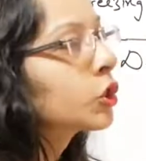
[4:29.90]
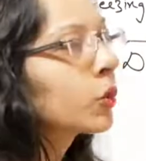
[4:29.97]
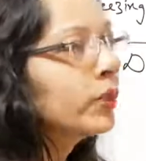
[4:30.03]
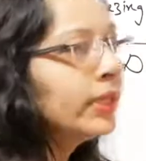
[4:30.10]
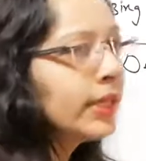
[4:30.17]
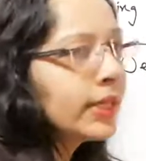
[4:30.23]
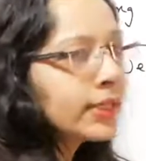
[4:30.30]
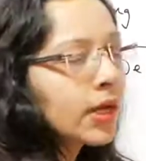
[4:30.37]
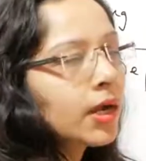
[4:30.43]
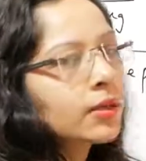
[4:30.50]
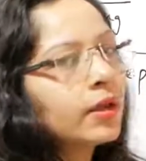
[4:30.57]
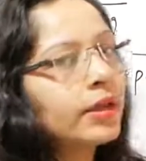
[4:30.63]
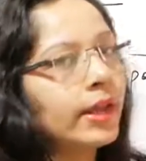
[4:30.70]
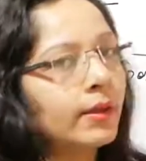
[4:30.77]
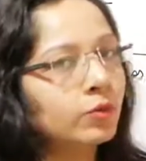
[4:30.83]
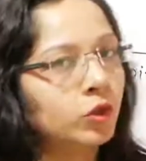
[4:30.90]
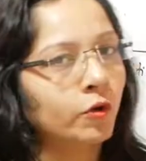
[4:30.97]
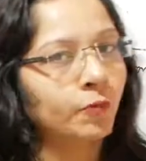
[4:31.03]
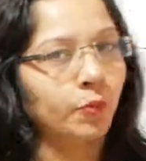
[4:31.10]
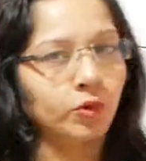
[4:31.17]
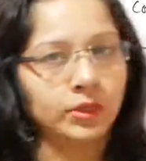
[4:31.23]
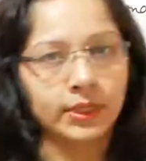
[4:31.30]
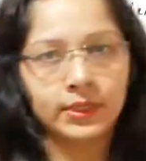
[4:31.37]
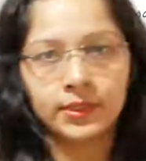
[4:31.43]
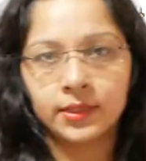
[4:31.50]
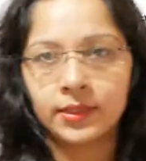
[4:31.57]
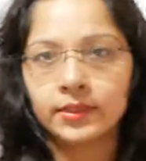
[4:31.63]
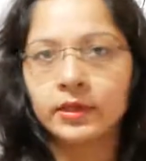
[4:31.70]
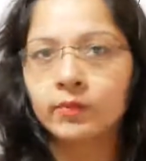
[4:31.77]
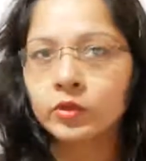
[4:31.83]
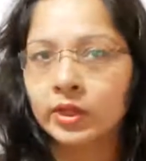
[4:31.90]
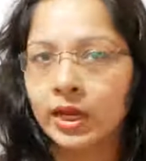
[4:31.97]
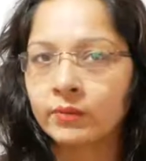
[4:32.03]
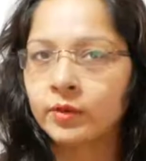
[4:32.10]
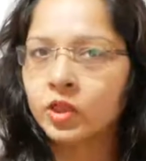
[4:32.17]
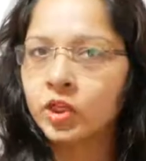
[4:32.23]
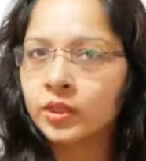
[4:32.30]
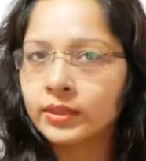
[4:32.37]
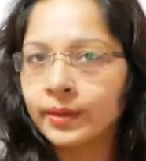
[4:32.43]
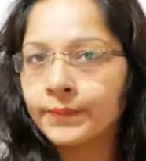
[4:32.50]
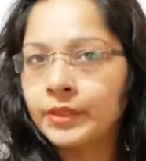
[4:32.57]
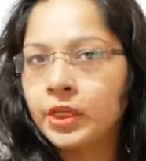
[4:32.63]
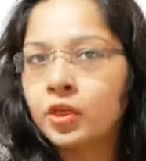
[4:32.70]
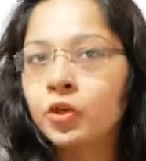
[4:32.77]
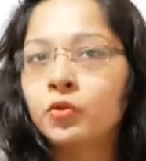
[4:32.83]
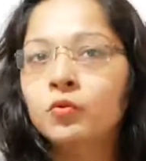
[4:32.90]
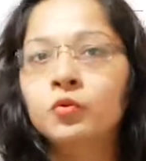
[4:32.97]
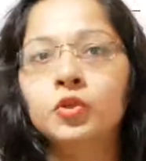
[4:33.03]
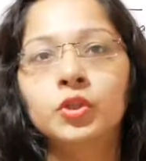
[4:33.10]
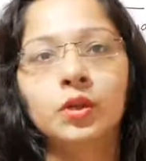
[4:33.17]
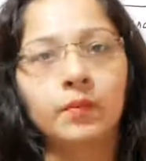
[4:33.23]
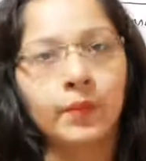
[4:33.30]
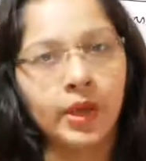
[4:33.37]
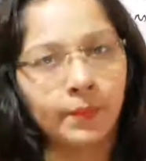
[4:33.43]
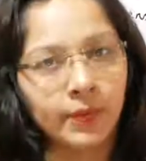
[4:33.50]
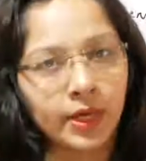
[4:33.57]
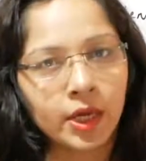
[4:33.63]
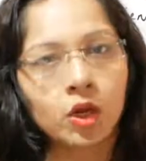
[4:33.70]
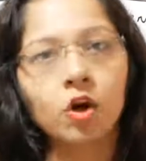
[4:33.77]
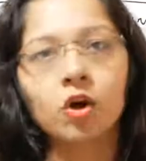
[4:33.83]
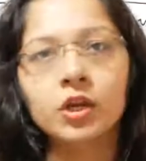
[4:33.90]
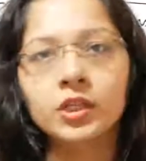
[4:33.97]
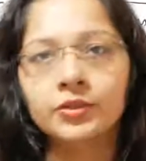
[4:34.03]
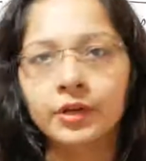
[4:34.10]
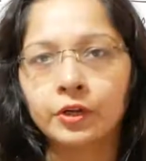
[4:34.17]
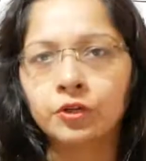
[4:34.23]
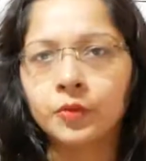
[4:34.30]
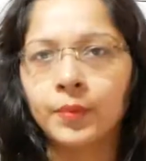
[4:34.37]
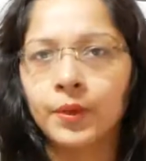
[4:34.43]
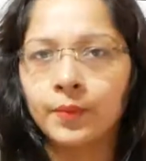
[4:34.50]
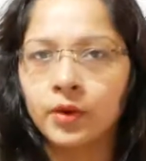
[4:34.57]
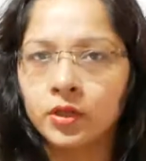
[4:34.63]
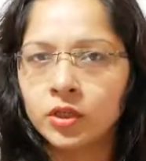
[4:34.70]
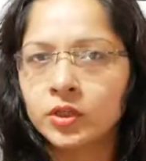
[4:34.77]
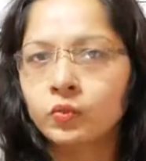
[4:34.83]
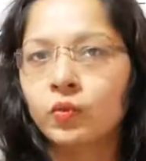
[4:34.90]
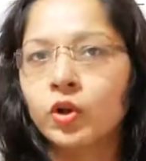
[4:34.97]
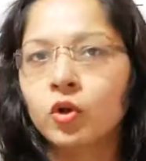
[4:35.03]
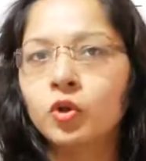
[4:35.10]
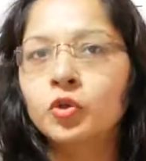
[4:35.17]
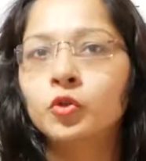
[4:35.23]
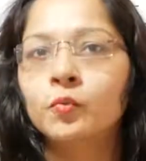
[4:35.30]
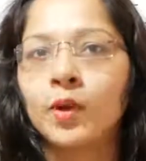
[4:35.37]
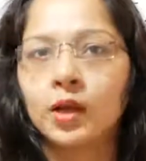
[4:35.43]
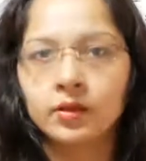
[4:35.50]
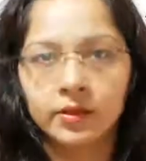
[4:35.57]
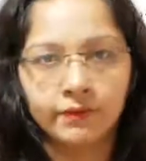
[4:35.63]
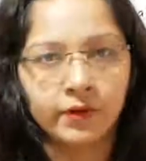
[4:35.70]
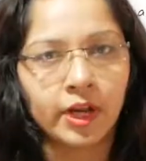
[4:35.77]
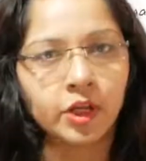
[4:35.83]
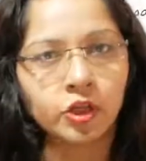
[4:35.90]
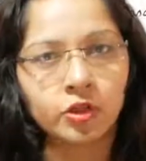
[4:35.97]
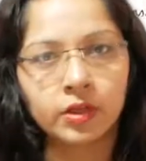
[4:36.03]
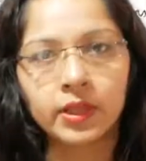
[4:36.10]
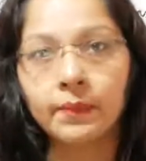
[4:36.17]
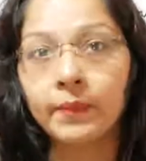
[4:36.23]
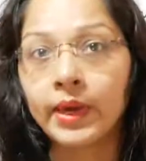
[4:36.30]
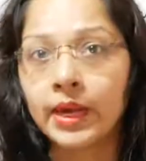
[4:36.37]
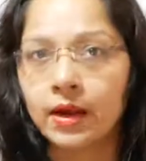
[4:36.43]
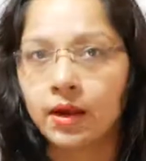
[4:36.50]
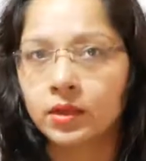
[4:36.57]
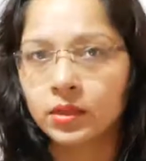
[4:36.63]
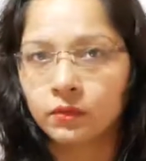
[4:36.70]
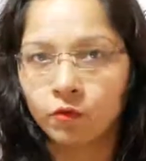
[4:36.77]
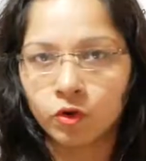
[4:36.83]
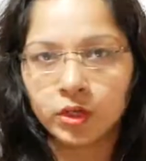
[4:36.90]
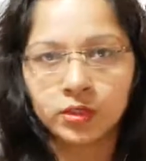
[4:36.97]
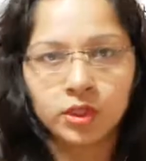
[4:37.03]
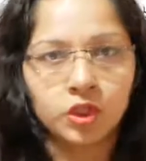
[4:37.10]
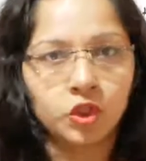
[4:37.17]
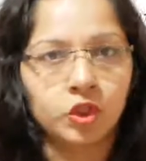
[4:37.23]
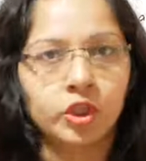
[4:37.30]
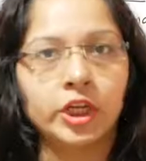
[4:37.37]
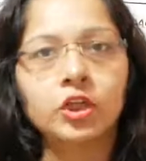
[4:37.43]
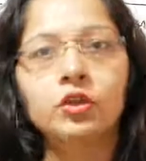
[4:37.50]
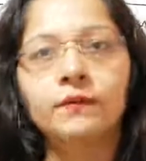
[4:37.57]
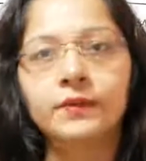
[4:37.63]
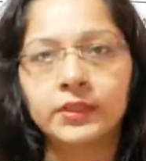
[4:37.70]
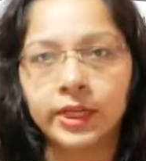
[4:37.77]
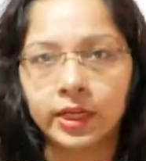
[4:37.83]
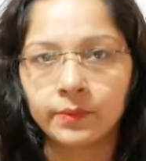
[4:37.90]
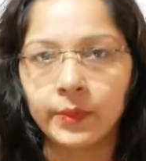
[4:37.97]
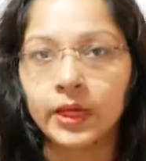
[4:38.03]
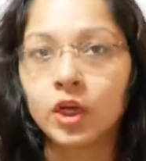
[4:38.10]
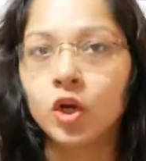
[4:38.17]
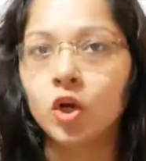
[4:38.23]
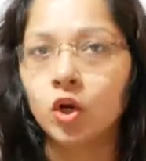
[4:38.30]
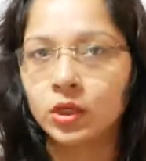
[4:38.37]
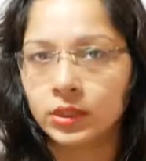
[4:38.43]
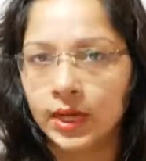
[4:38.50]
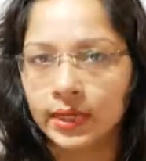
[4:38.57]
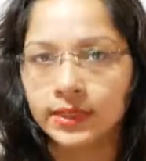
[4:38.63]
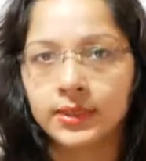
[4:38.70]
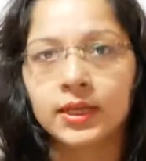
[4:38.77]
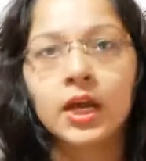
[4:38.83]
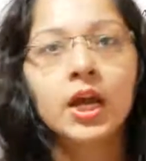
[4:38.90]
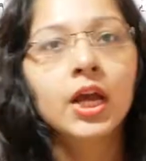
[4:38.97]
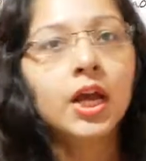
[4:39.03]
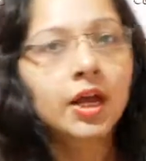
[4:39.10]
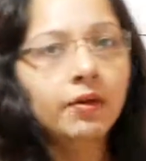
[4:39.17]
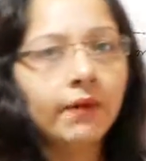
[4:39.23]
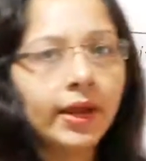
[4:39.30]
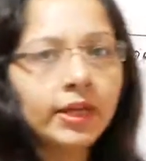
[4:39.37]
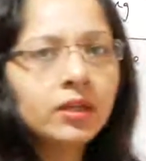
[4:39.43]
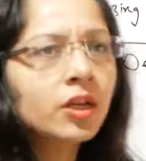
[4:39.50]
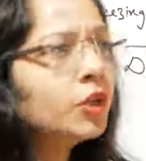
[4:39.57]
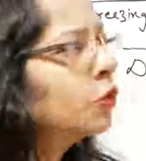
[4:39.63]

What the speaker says: So these are the names of processes. Sometime in just MCQs maybe, or in structure paper in just 1 or 2 mark definition, they may ask what is this change of state being called as, right?